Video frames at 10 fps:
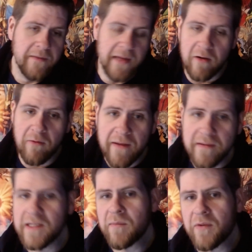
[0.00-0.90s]
are around the
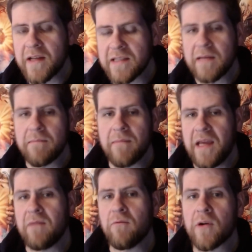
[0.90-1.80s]
same price that
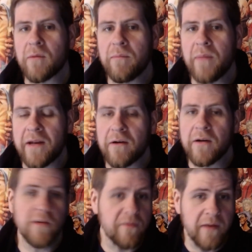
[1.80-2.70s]
may work better
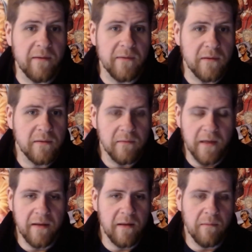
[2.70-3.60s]
in your favor,
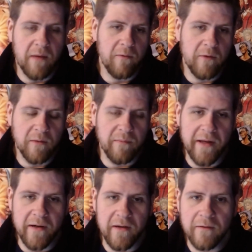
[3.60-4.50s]
right? They may work
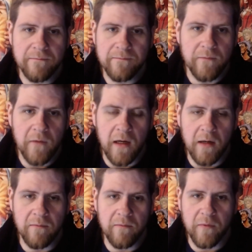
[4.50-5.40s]
better
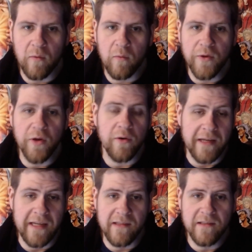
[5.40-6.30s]
for your
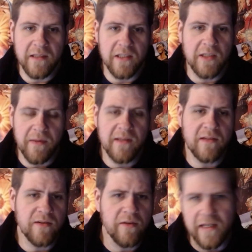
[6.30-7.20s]
needs. It just depends
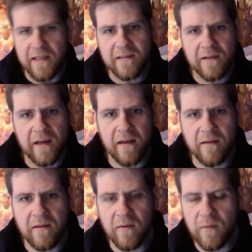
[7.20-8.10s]
on your needs
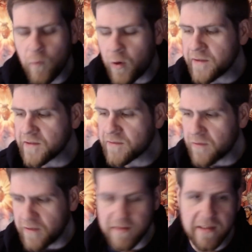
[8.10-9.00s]
and wants for
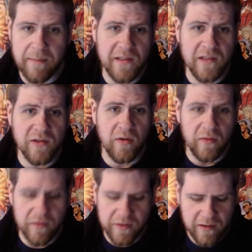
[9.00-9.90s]
these types of
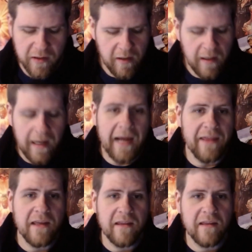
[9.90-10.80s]
controllers. I
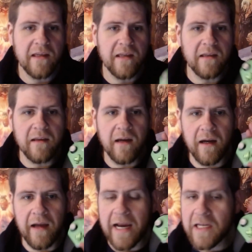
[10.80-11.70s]
think the
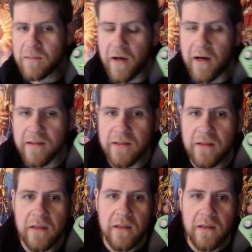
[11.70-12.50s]
Xbox